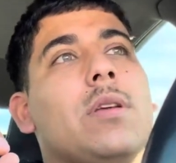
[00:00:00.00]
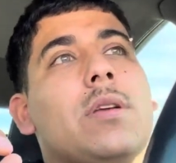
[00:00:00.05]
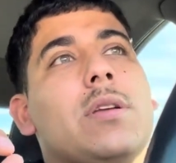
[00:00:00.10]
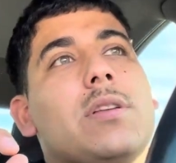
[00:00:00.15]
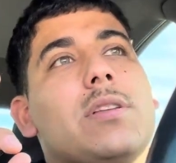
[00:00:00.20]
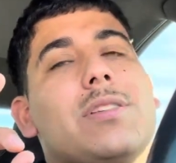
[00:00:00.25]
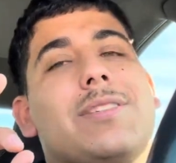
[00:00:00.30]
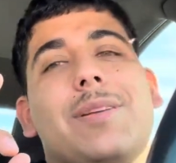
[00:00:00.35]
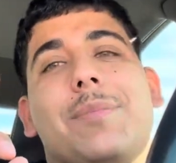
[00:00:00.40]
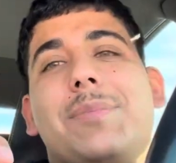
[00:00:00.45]

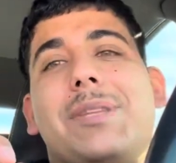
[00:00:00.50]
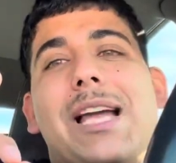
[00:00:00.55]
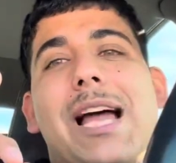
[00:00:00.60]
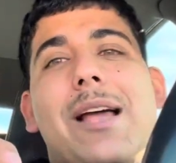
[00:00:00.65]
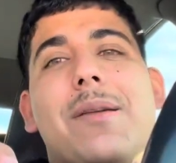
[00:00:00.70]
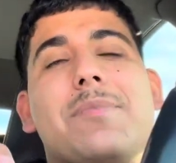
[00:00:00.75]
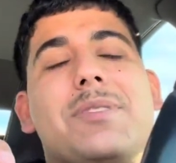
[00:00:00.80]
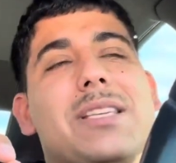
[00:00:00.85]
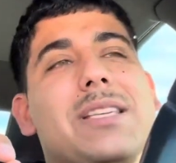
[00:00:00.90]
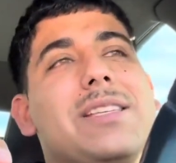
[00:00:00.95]

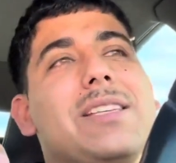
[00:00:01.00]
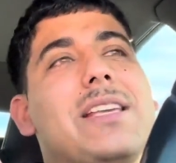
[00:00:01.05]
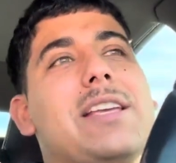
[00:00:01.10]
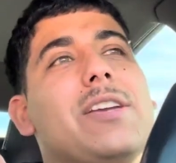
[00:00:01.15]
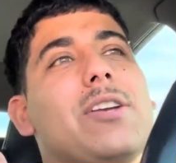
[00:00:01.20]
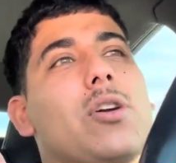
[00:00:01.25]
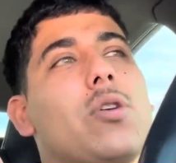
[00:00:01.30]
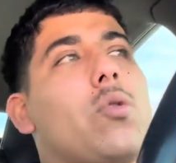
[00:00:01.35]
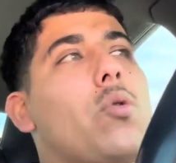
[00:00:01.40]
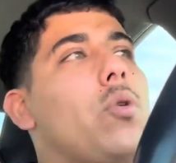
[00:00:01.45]
sometimes these
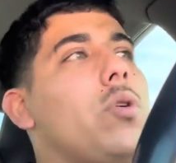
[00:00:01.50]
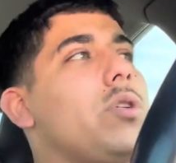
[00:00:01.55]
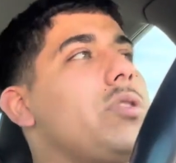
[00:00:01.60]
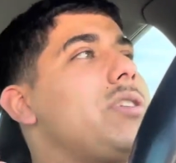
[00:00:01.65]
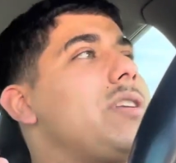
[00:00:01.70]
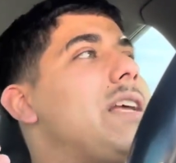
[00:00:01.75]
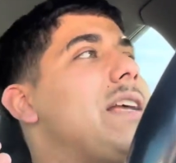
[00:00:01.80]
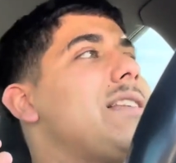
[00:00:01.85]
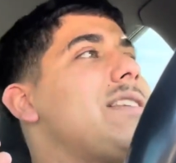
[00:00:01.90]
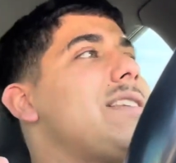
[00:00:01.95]
heater cores
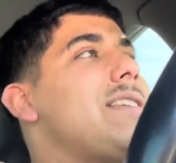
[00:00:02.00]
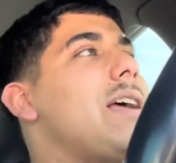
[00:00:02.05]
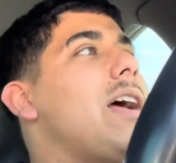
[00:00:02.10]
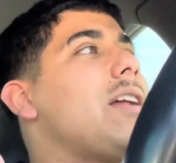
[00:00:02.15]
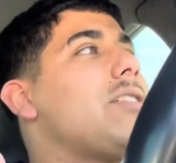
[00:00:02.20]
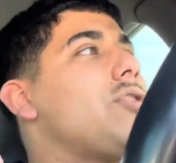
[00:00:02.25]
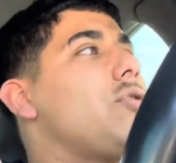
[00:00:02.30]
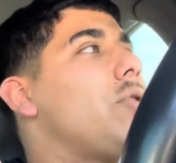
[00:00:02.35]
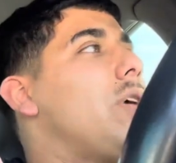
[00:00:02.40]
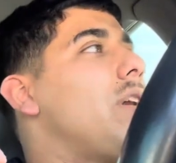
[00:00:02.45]
get
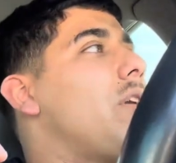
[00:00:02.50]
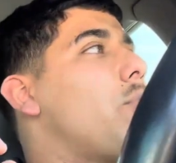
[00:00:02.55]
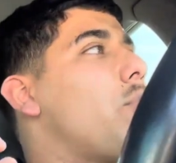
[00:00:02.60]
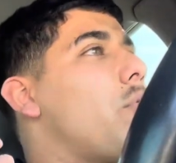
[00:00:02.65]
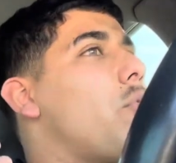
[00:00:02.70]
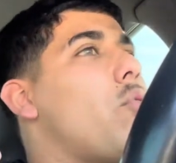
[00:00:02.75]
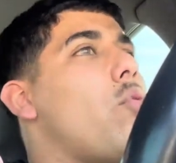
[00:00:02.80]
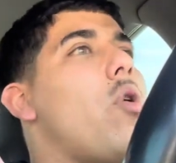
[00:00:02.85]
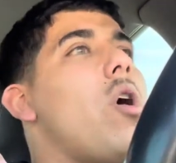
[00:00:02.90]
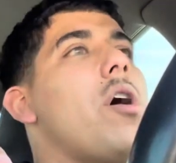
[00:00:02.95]
saturated with
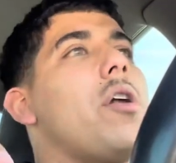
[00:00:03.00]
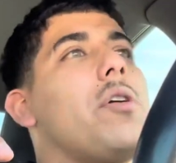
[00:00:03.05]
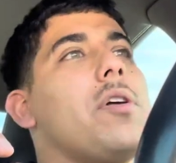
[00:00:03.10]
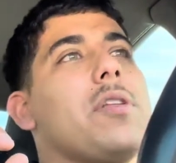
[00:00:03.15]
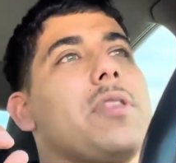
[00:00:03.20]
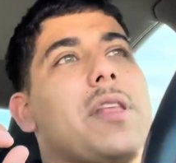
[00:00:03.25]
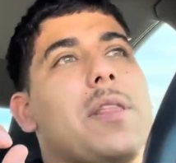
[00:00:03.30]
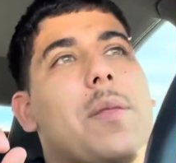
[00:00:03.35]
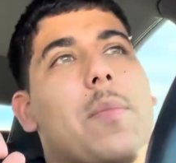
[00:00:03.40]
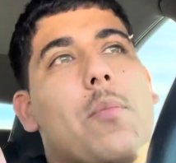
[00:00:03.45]
water,
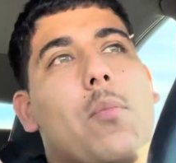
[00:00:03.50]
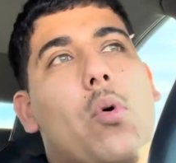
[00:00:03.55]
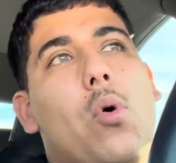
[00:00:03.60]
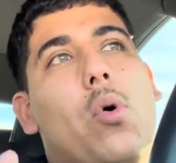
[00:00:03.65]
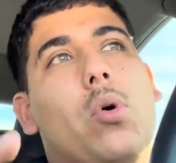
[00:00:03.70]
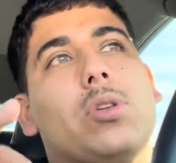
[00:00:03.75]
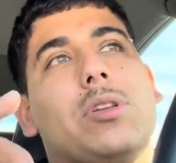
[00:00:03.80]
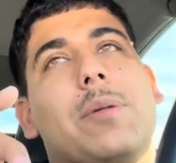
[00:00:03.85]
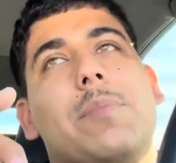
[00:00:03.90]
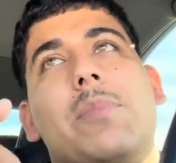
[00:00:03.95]
and then the
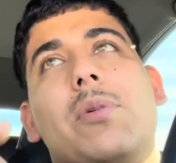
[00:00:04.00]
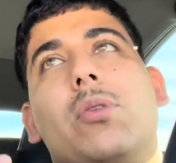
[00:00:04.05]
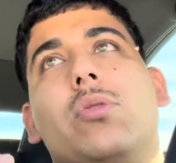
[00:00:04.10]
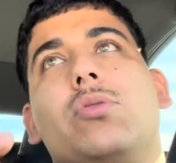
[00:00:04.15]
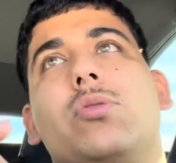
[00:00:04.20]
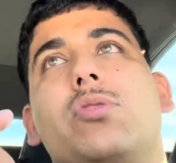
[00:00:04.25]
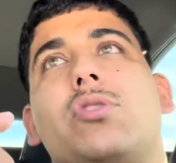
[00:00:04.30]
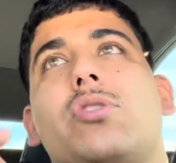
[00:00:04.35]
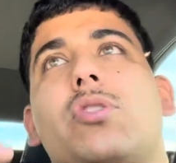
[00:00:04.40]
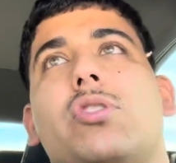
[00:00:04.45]
mold and
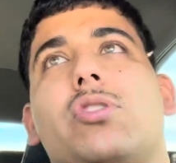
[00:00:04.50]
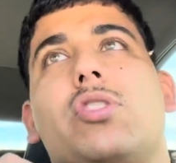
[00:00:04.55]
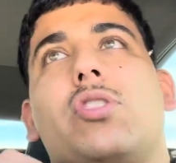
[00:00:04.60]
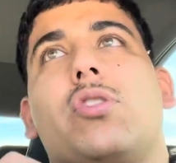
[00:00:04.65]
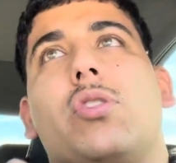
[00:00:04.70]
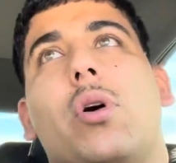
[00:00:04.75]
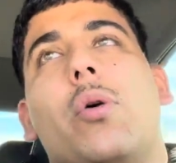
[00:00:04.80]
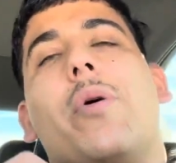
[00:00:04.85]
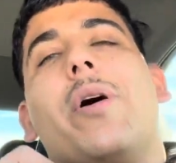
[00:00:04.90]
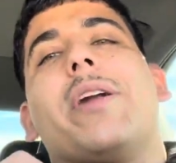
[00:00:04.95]
mildew start to
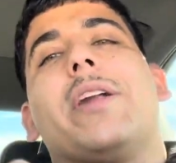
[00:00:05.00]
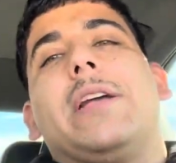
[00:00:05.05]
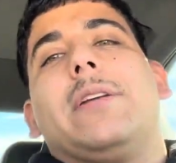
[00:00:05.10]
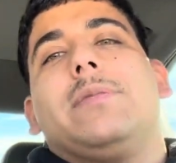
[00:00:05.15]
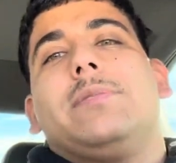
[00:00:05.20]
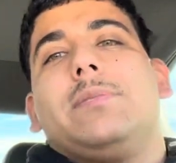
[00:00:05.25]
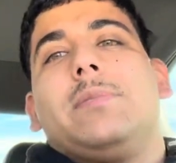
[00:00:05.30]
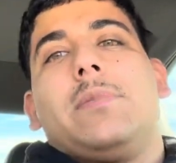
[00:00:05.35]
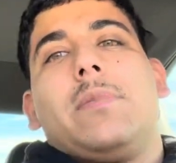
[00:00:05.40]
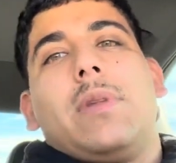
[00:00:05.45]
grow on it.
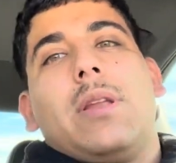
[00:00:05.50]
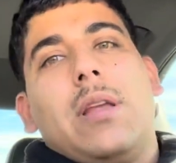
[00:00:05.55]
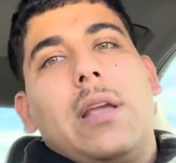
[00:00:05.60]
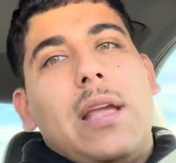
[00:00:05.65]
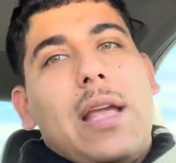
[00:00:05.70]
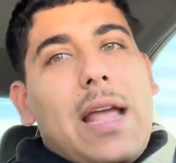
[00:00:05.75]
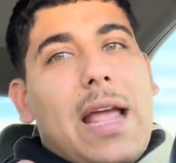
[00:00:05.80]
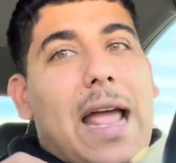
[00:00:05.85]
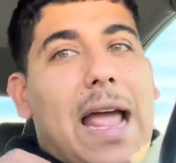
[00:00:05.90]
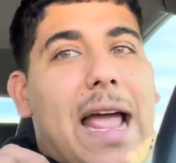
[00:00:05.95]

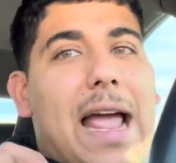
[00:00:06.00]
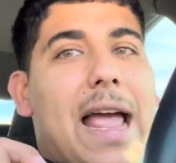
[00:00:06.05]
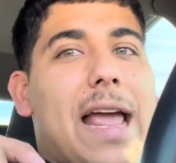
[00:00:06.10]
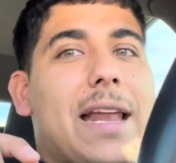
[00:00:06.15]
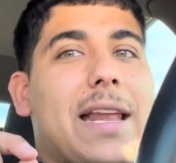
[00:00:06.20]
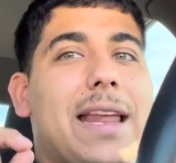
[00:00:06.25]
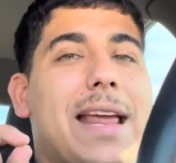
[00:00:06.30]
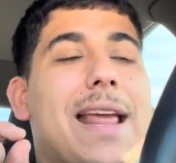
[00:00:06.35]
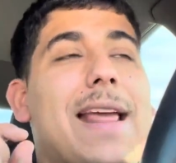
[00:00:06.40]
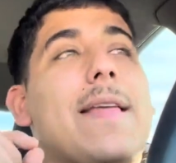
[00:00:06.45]

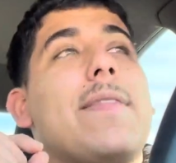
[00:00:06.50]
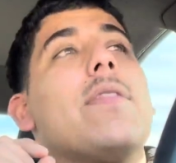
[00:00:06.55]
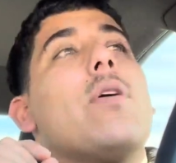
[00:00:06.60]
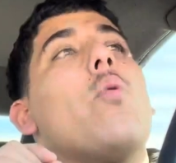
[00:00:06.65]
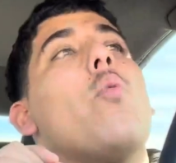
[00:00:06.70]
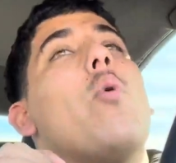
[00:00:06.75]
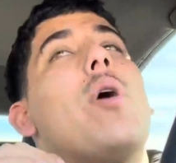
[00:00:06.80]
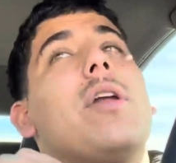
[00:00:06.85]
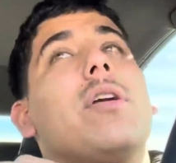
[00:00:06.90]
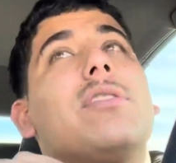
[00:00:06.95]
And in the
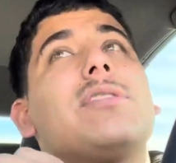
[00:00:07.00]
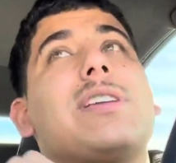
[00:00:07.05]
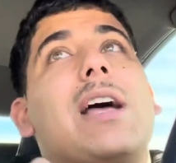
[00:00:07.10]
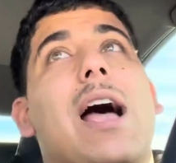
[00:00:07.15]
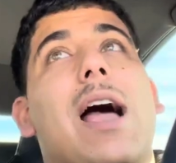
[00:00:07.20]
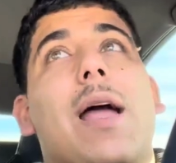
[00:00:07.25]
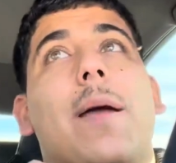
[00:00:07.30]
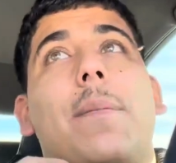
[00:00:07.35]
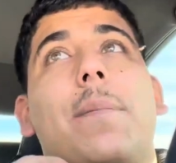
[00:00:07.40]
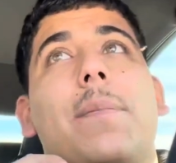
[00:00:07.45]
winter
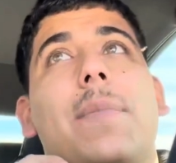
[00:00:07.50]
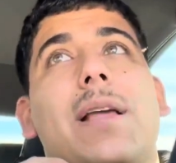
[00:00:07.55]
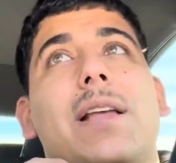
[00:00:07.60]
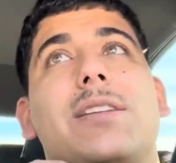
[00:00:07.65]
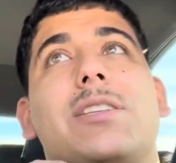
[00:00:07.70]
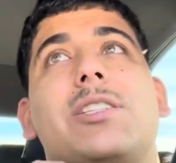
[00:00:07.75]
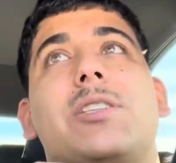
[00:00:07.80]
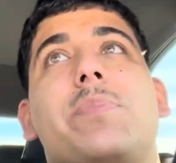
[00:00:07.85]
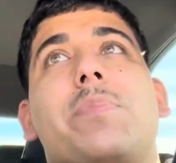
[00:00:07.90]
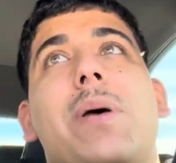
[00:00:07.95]
time
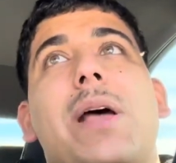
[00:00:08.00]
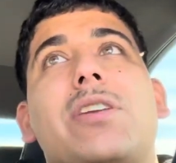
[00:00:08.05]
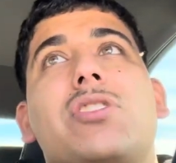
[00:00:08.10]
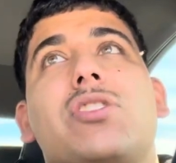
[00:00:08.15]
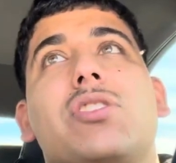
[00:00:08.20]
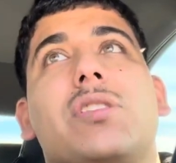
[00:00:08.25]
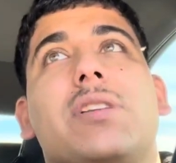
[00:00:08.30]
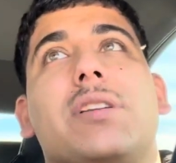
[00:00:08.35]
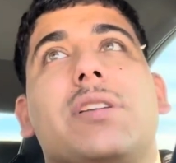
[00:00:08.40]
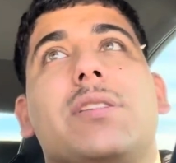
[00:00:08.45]

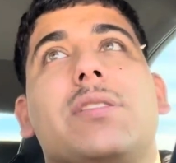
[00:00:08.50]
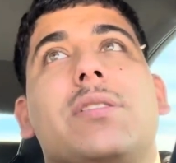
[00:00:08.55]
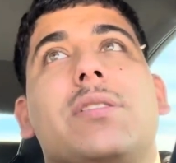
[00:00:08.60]
especially,